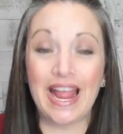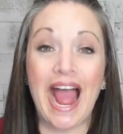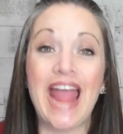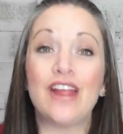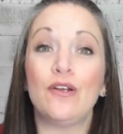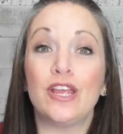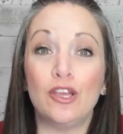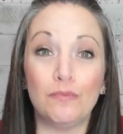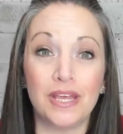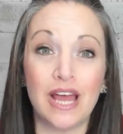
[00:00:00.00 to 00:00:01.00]
Hiring
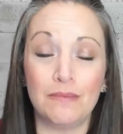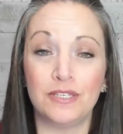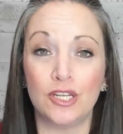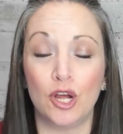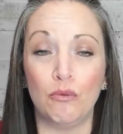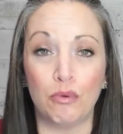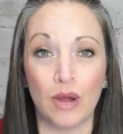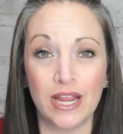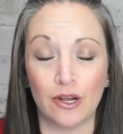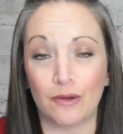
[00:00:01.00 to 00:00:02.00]
you becomes a
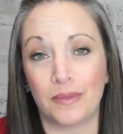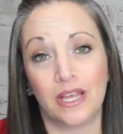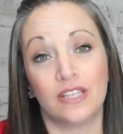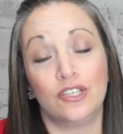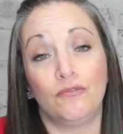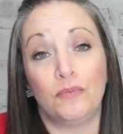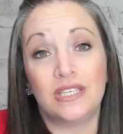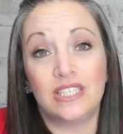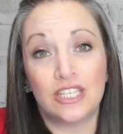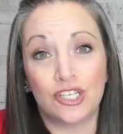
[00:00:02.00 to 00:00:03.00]
no-brainer because you've
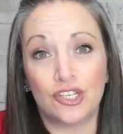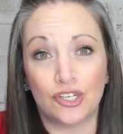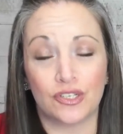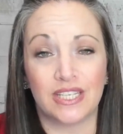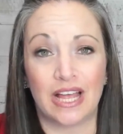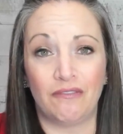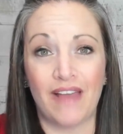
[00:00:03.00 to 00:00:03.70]
positioned yourself